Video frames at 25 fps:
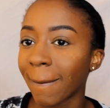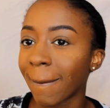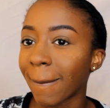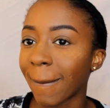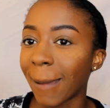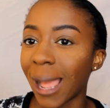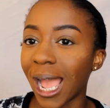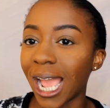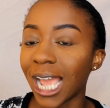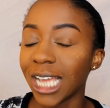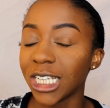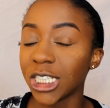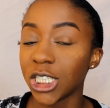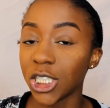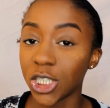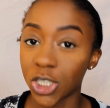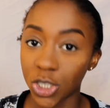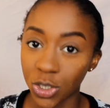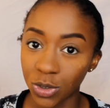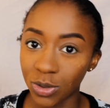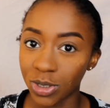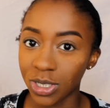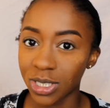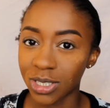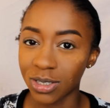I actually
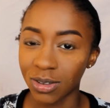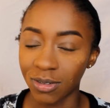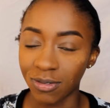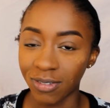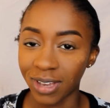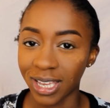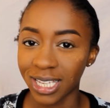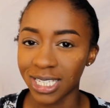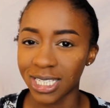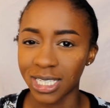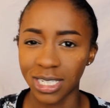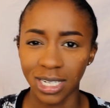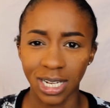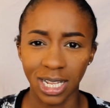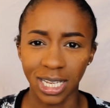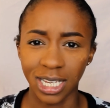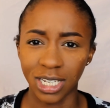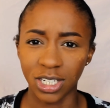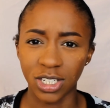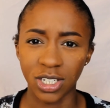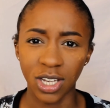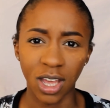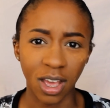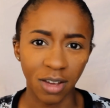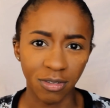do need to invest in like a
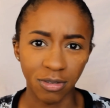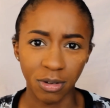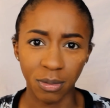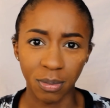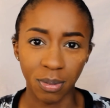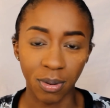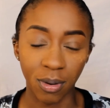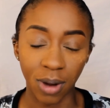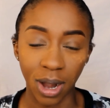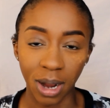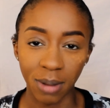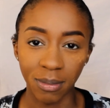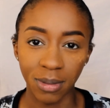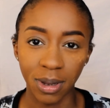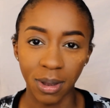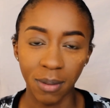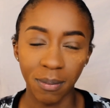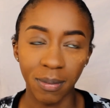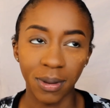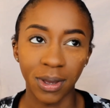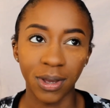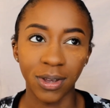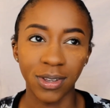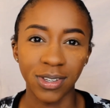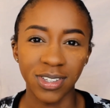tougher primer
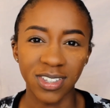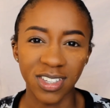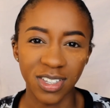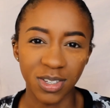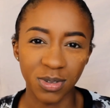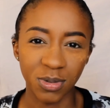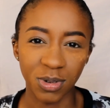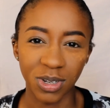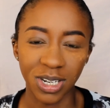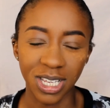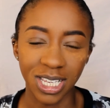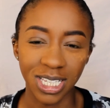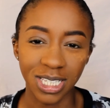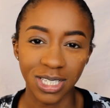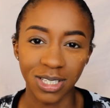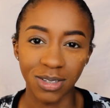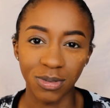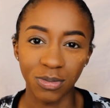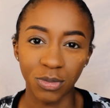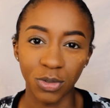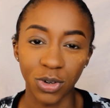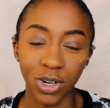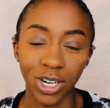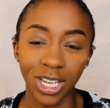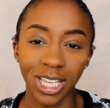because this one isn't
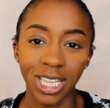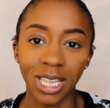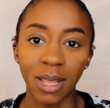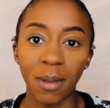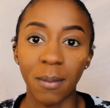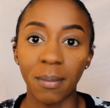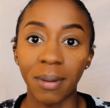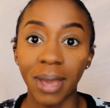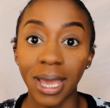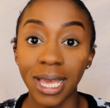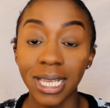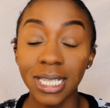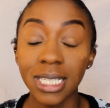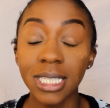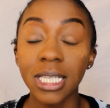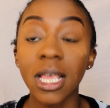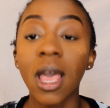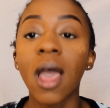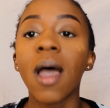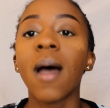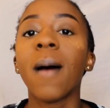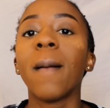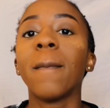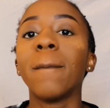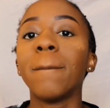working the best,
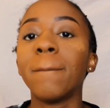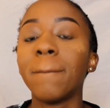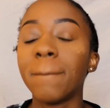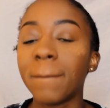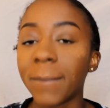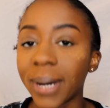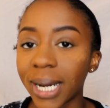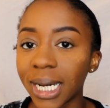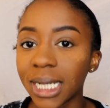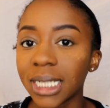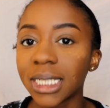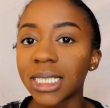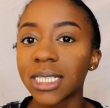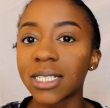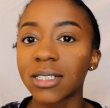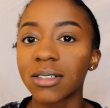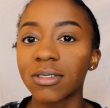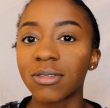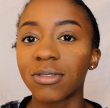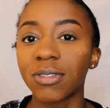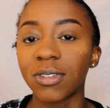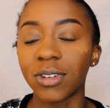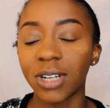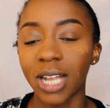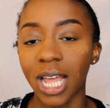but
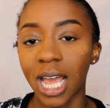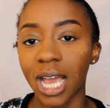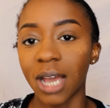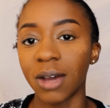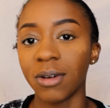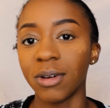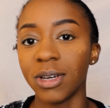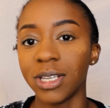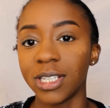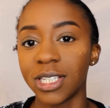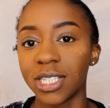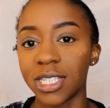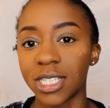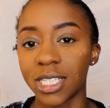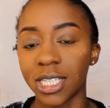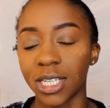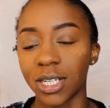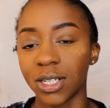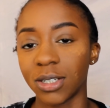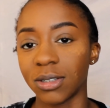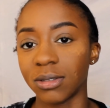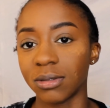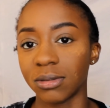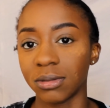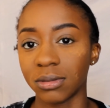for now it's
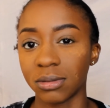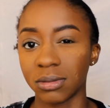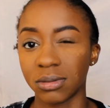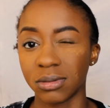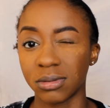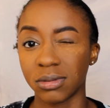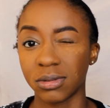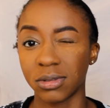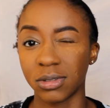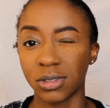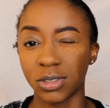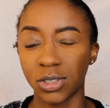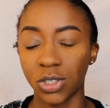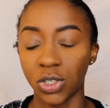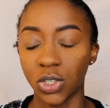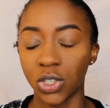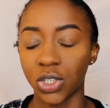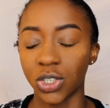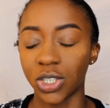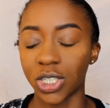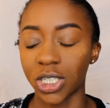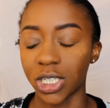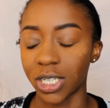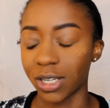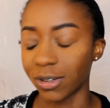still
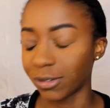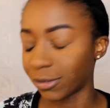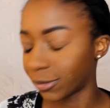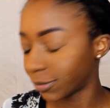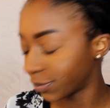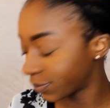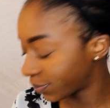good enough.